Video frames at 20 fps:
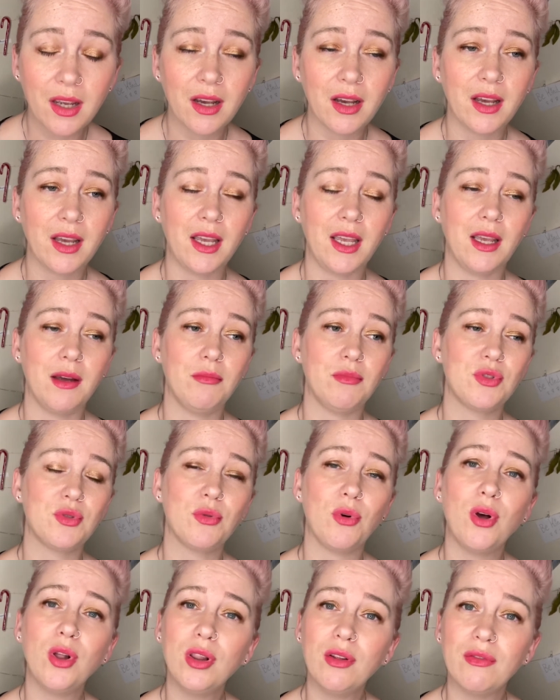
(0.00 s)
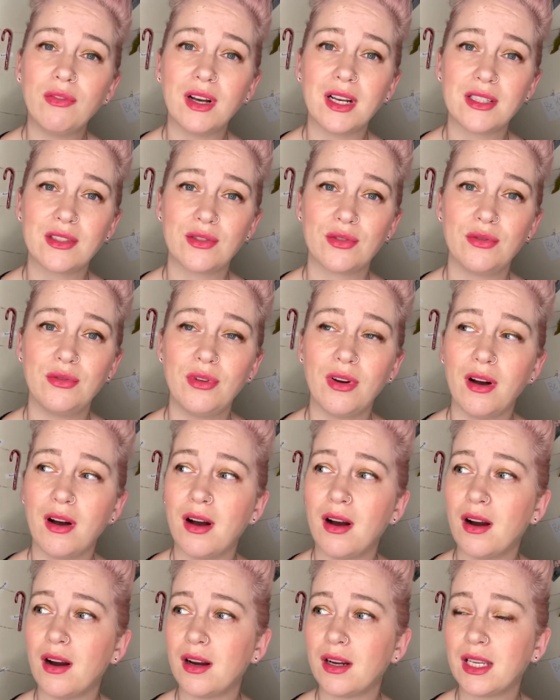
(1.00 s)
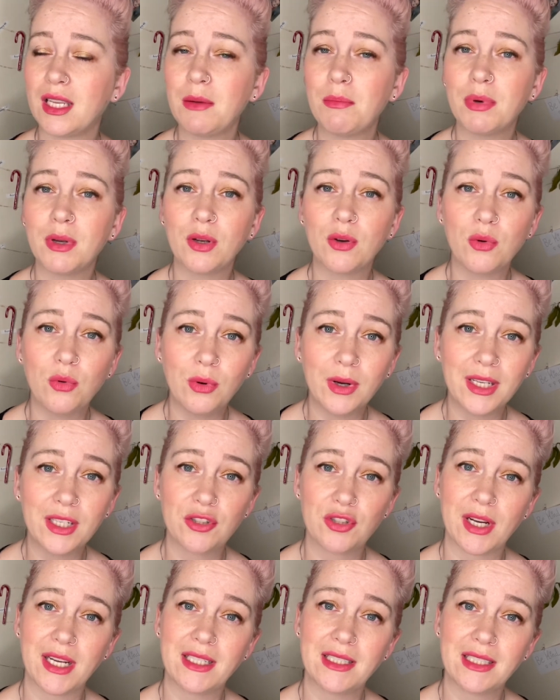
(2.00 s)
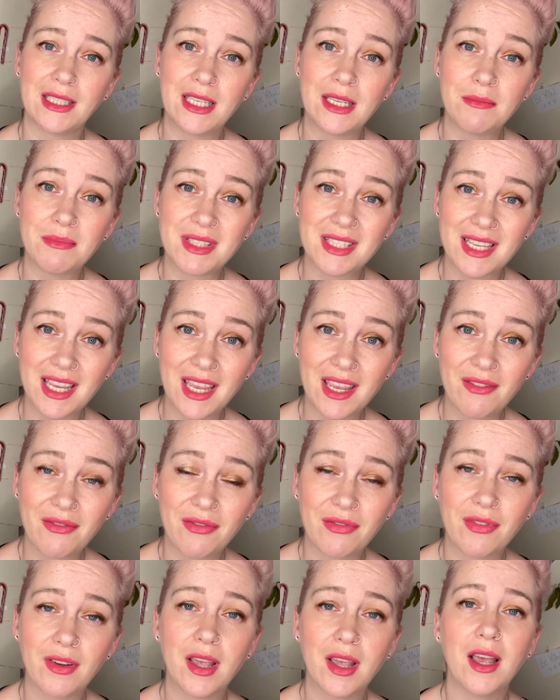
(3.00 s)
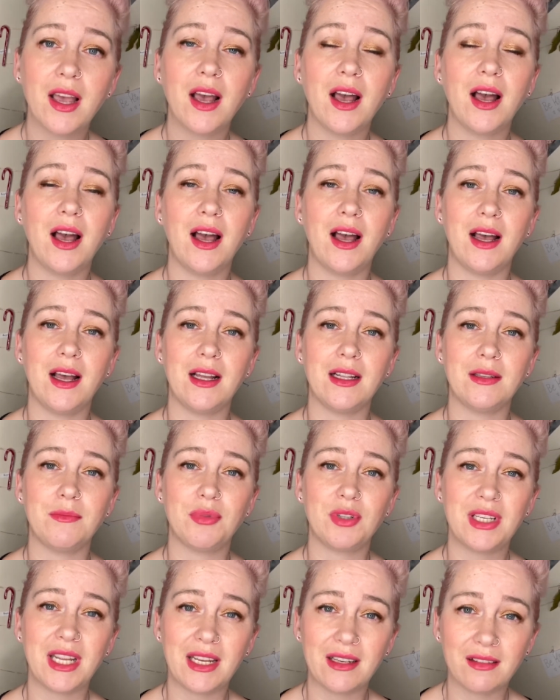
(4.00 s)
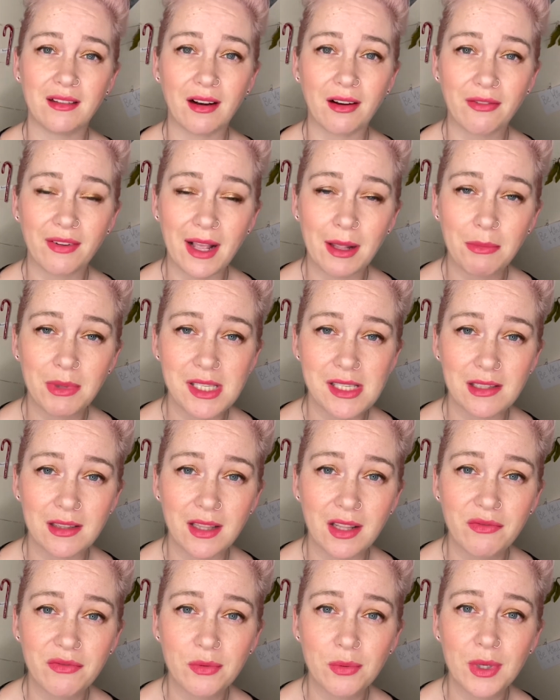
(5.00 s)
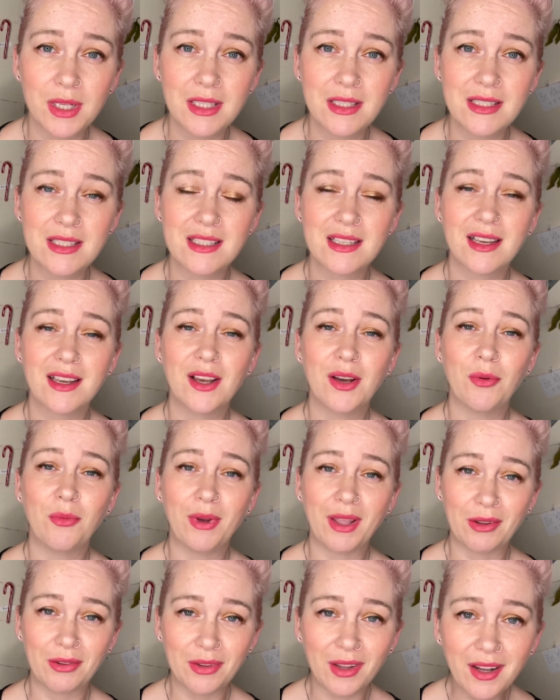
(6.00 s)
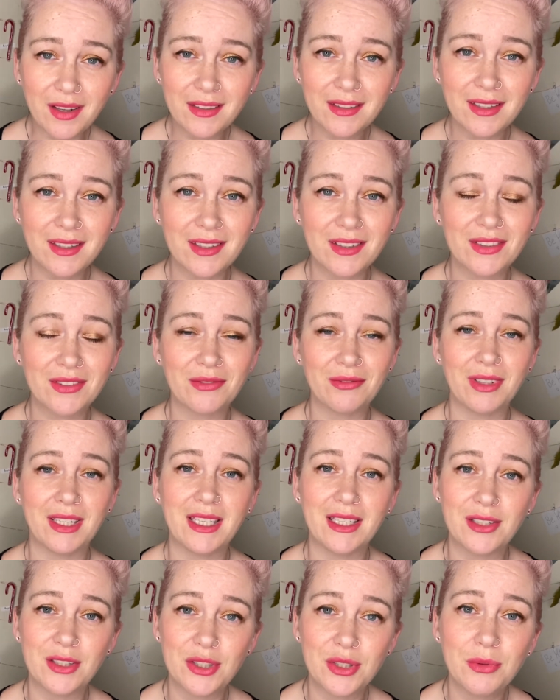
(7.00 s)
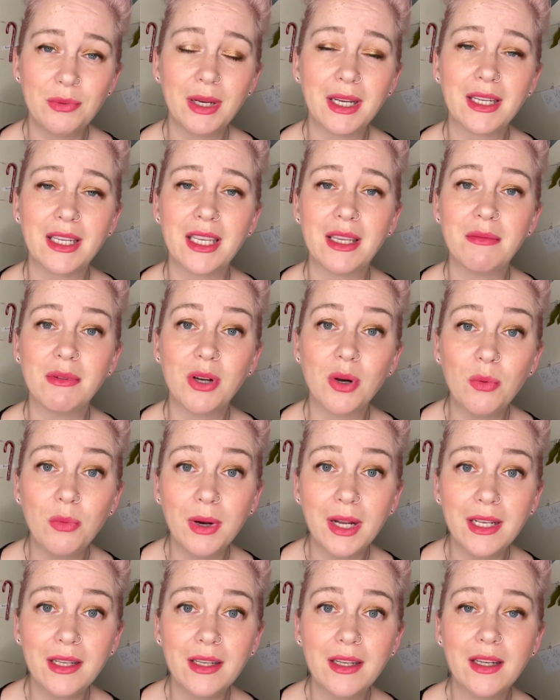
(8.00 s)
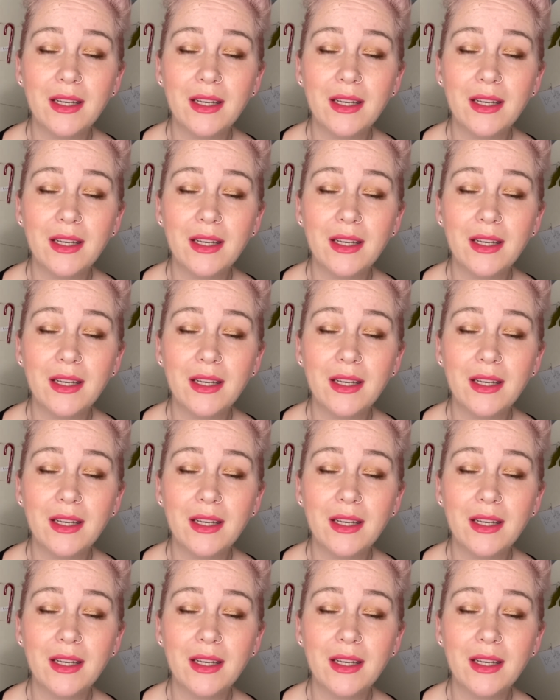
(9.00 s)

To all of us who are keeping going, trying to keep safe and protecting our families and loved ones, well done, we can do it, keep going.